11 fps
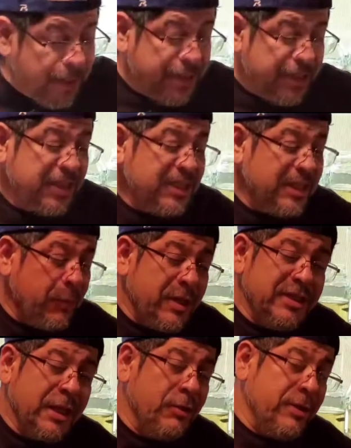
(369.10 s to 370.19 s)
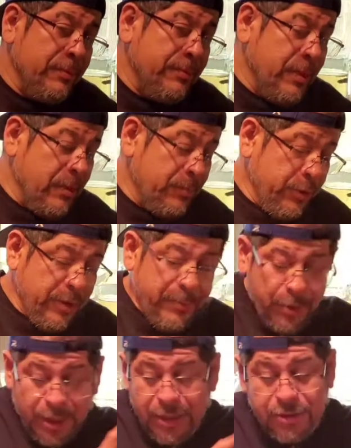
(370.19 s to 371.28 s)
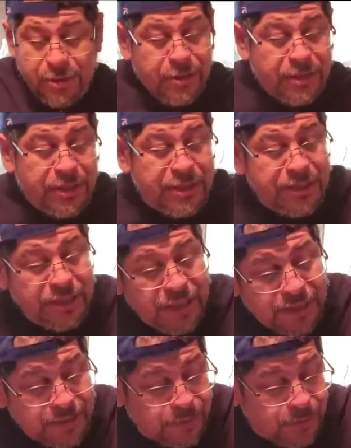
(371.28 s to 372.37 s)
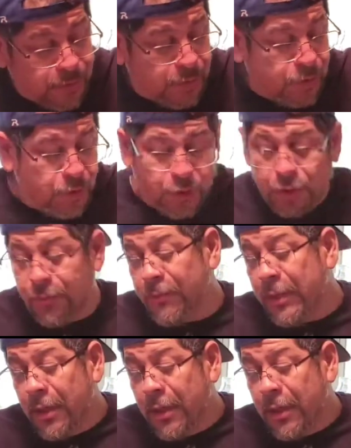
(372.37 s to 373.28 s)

But this is the ones that are gonna breed them. Okay, so this is just to show you.